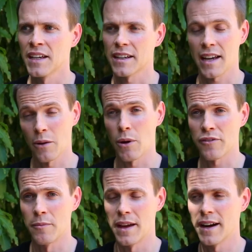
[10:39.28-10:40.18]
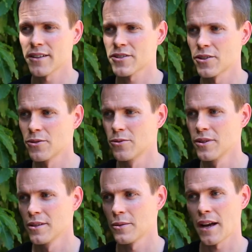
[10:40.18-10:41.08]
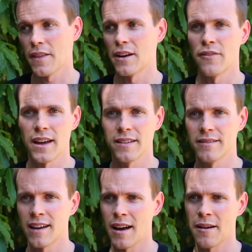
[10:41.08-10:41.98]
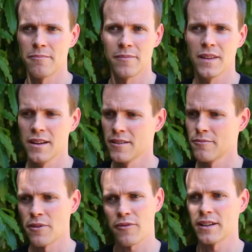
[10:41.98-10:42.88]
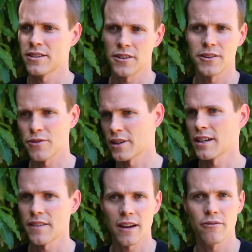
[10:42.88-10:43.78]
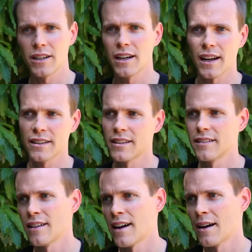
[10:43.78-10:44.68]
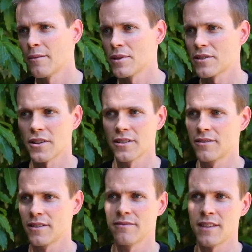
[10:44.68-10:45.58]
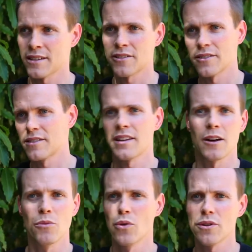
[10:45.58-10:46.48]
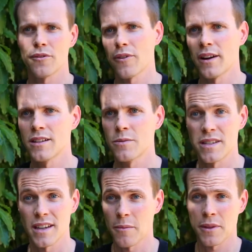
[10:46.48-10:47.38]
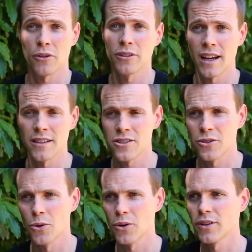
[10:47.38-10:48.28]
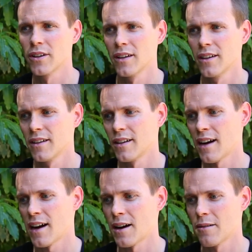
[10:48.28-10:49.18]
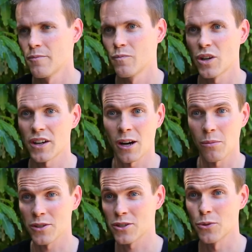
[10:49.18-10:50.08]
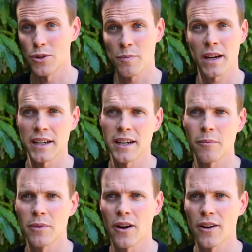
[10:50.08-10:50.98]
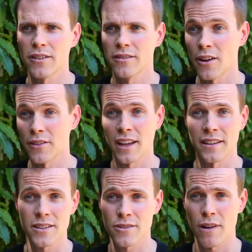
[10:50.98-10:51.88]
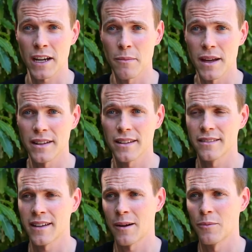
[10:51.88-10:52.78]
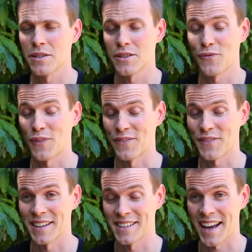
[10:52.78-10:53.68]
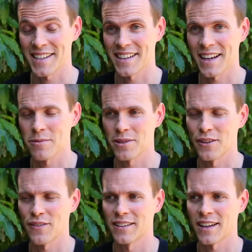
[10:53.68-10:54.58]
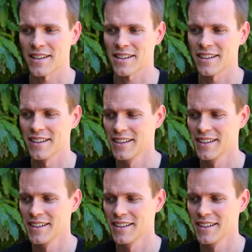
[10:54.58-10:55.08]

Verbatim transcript: it kind of went from there. So we had that event. My friends started drinking it. They really liked it. They started to tell more of their friends. We set up the online store. We've got a couple of stores picking it up now. A lot of dentists recommend it, which is fantastic, absolutely fantastic.